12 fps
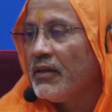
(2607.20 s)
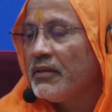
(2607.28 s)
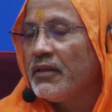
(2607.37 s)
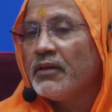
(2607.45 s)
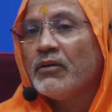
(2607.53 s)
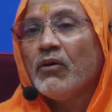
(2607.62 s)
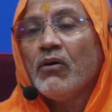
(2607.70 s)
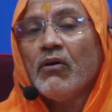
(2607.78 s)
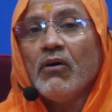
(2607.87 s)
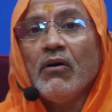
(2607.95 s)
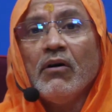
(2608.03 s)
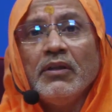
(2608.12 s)
that
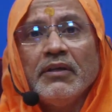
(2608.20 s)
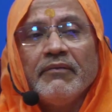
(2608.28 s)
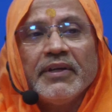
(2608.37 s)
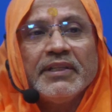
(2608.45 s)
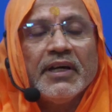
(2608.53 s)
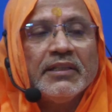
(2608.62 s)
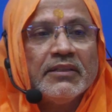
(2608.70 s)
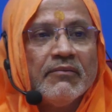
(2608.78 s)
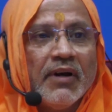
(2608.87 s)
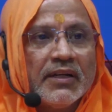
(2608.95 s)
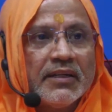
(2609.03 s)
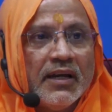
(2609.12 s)
all the Vedanta
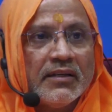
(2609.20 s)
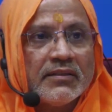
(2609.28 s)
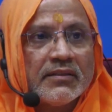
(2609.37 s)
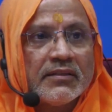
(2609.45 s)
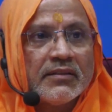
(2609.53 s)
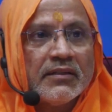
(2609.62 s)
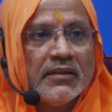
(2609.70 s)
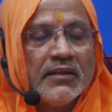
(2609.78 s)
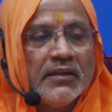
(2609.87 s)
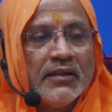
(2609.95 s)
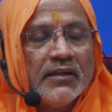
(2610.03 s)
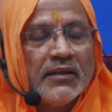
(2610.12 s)
Vakyas
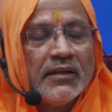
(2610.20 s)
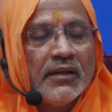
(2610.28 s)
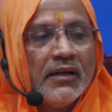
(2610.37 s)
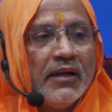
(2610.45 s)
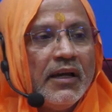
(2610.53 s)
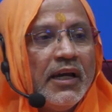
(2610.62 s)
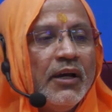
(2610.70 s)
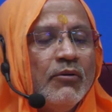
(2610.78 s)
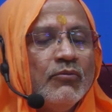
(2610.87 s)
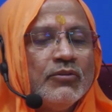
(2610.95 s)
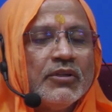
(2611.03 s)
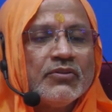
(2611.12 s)

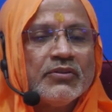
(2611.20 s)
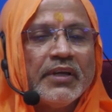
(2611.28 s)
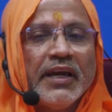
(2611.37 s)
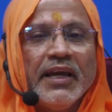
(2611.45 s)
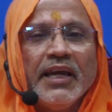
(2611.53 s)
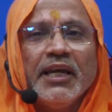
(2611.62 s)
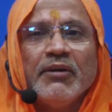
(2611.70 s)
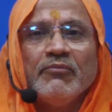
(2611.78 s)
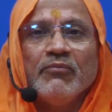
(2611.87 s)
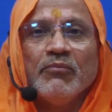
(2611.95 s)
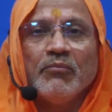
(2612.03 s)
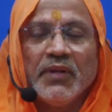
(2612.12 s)
have the
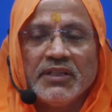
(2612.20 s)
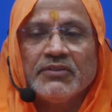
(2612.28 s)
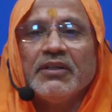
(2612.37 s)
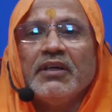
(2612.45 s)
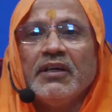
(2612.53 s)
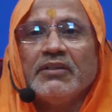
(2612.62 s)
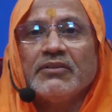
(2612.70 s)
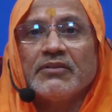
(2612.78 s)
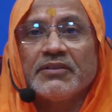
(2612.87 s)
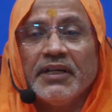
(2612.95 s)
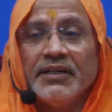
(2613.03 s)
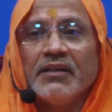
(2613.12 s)
same message,
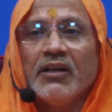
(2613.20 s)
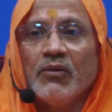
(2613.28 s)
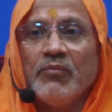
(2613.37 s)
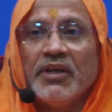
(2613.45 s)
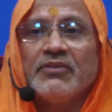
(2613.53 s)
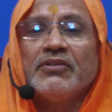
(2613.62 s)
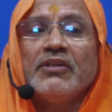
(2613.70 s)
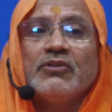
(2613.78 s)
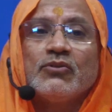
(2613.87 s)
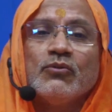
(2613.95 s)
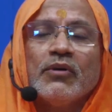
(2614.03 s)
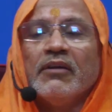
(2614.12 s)
central message
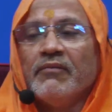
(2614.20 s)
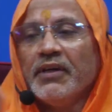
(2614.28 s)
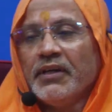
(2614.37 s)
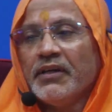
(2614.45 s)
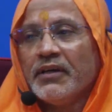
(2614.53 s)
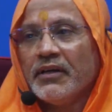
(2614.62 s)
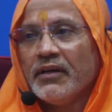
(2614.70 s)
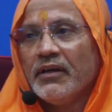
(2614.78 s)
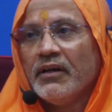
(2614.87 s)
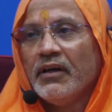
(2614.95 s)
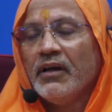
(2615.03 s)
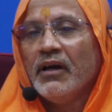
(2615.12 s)
to convey.
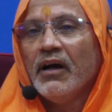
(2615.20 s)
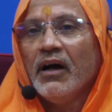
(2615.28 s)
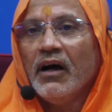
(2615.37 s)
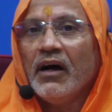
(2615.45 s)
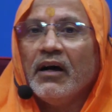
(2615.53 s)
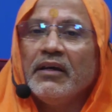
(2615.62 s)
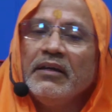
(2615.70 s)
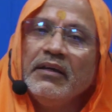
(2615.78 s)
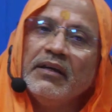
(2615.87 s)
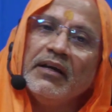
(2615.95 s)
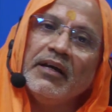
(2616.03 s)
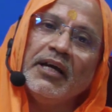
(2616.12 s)
I
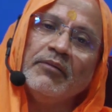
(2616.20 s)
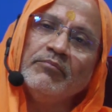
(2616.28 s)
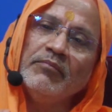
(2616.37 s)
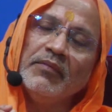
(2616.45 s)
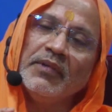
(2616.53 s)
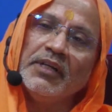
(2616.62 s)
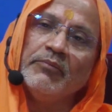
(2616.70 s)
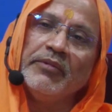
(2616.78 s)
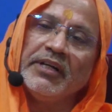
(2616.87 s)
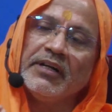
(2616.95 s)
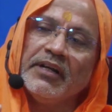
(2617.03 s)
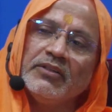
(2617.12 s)
am
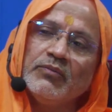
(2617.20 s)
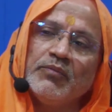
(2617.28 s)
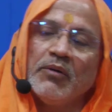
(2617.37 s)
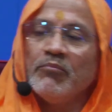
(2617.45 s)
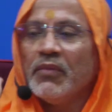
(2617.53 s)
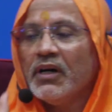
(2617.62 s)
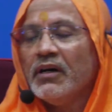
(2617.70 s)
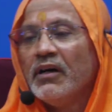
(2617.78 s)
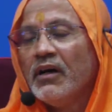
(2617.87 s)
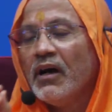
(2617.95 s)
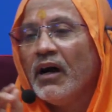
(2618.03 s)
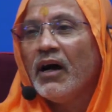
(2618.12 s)
limitless Brahma.
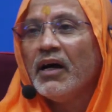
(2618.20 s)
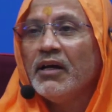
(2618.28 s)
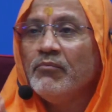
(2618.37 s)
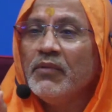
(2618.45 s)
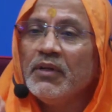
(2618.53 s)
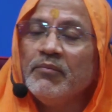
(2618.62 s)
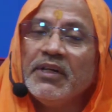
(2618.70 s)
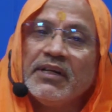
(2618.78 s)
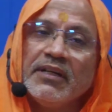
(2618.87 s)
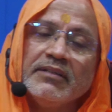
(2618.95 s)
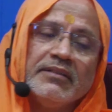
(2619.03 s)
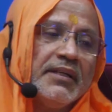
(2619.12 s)
I am
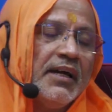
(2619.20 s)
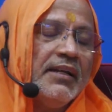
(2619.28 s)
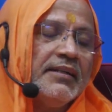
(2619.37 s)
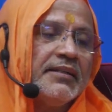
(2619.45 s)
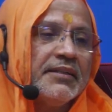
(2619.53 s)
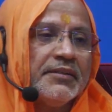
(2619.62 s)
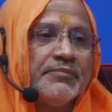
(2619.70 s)
limitless reality.